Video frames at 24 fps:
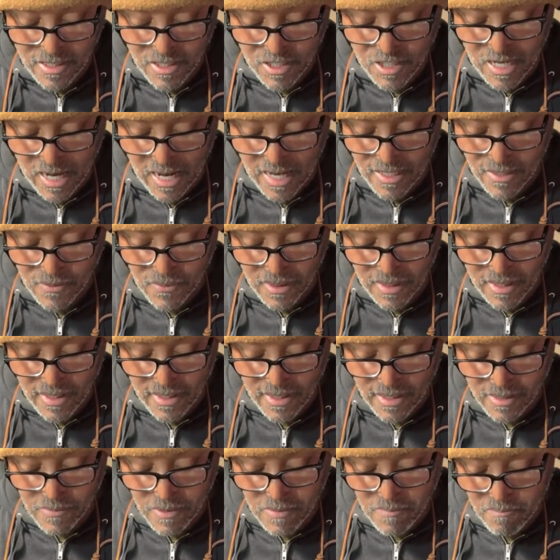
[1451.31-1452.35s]
January
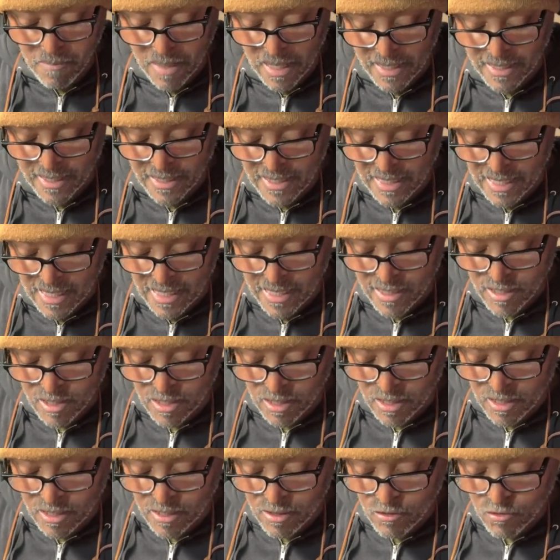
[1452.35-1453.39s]
going to be monetized
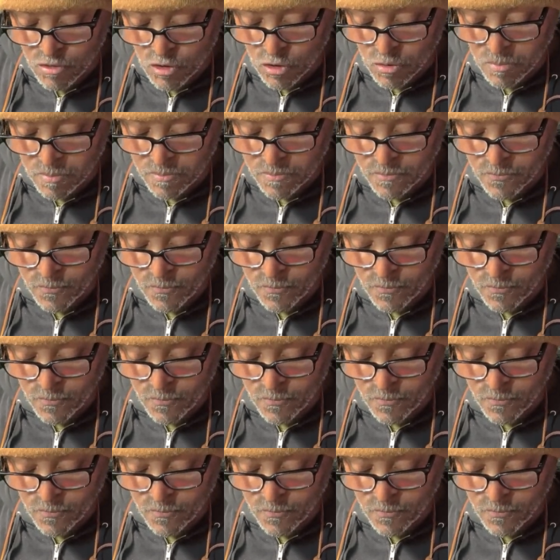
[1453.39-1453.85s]
on YouTube